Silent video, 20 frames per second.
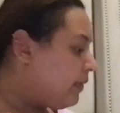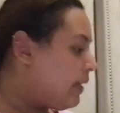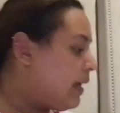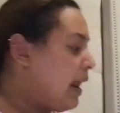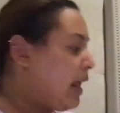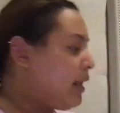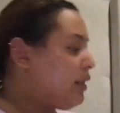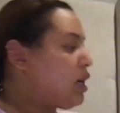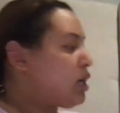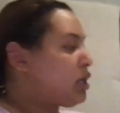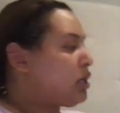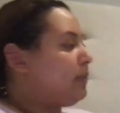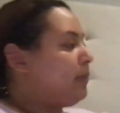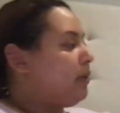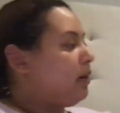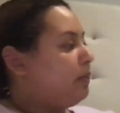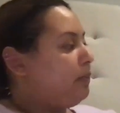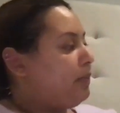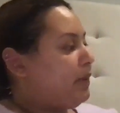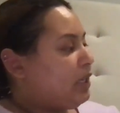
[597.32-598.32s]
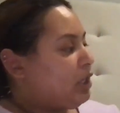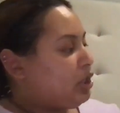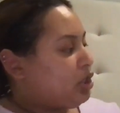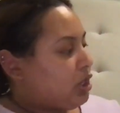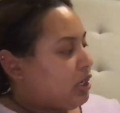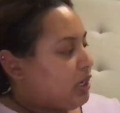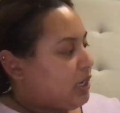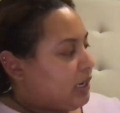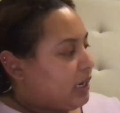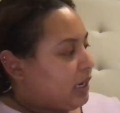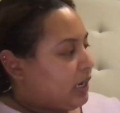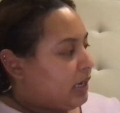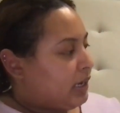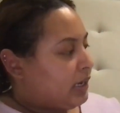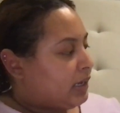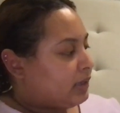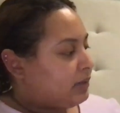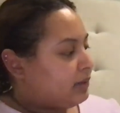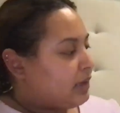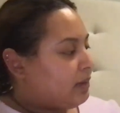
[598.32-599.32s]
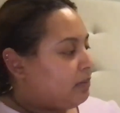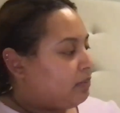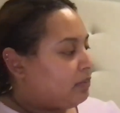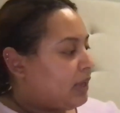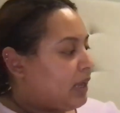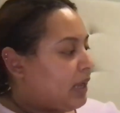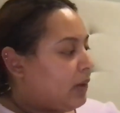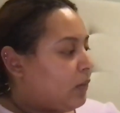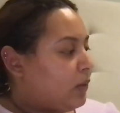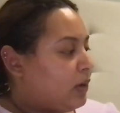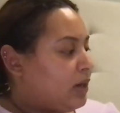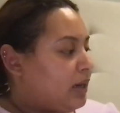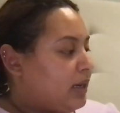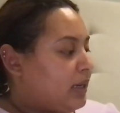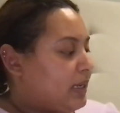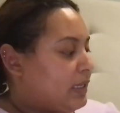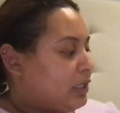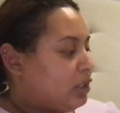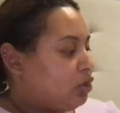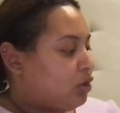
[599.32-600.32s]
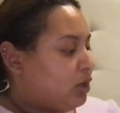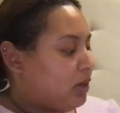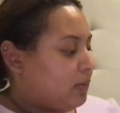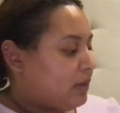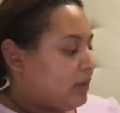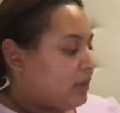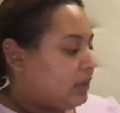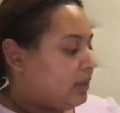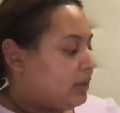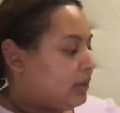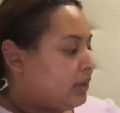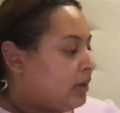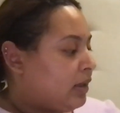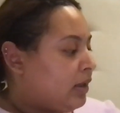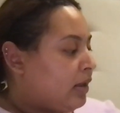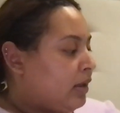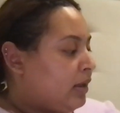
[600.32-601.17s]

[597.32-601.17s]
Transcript: Then I talked about binge eating, same thing, what it is, treatments,